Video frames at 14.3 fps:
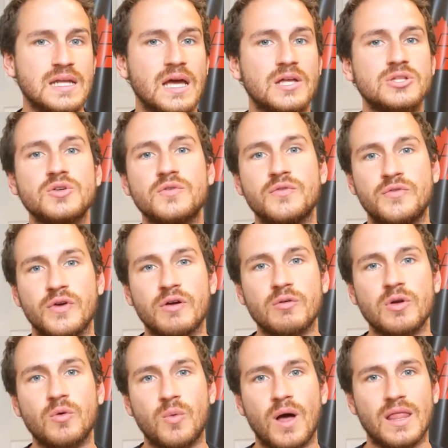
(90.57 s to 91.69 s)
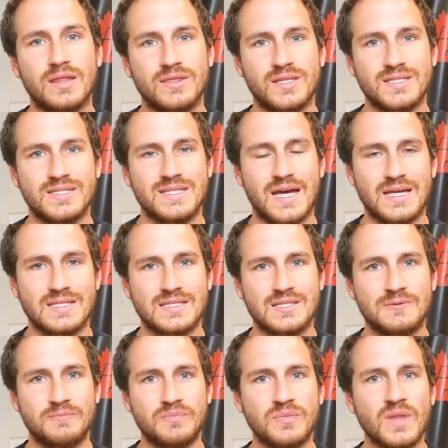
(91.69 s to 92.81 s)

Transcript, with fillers: and do very well at this test.